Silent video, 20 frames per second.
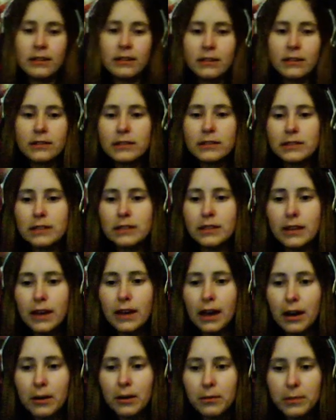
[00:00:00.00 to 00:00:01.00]
See
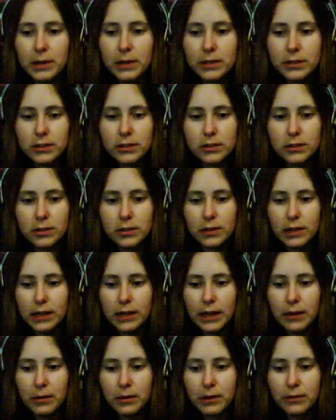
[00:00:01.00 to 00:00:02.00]
how much you can
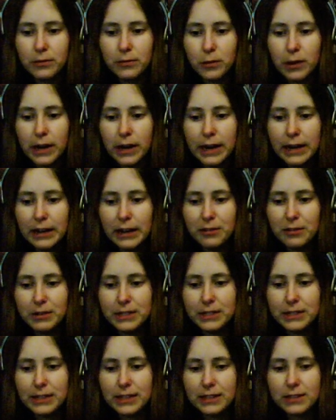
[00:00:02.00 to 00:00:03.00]
get one for. eighty-three
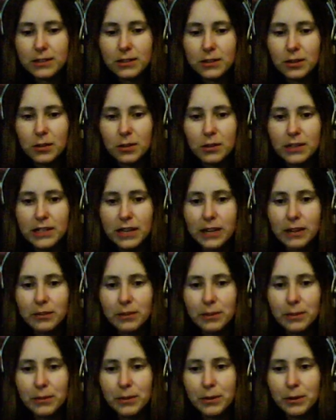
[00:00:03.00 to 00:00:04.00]
cents, so the Death
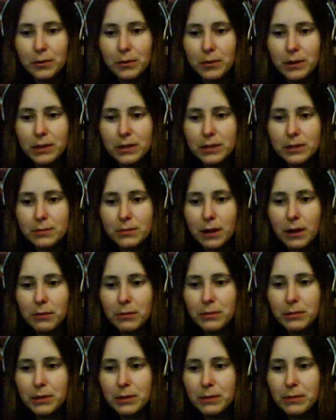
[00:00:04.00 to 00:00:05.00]
Ripper was
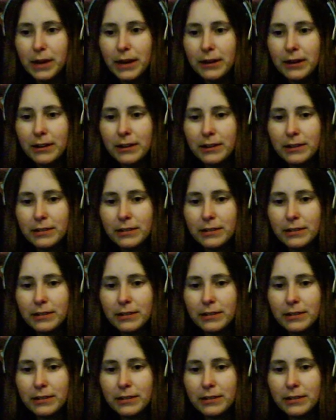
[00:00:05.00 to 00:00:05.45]
probably better.